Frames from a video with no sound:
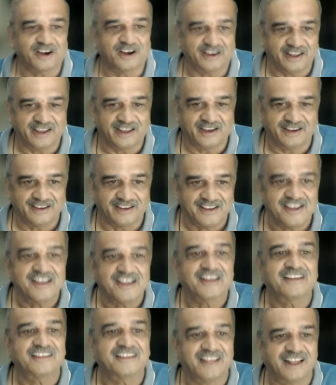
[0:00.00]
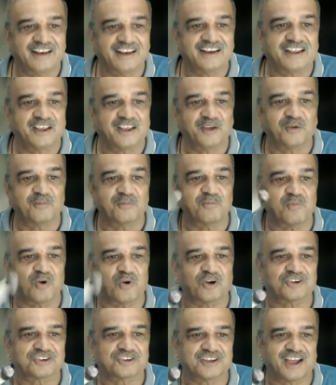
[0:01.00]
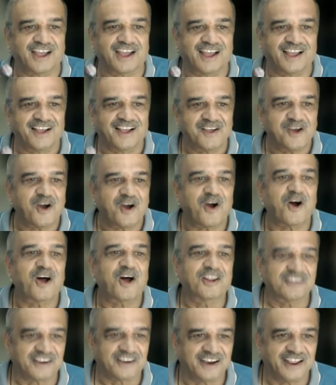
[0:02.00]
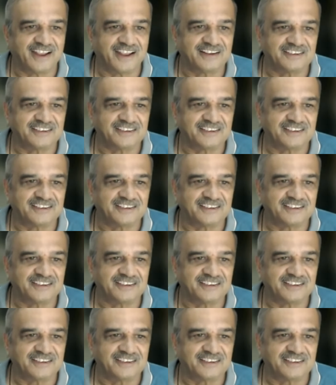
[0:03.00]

the day, then give moksha on rain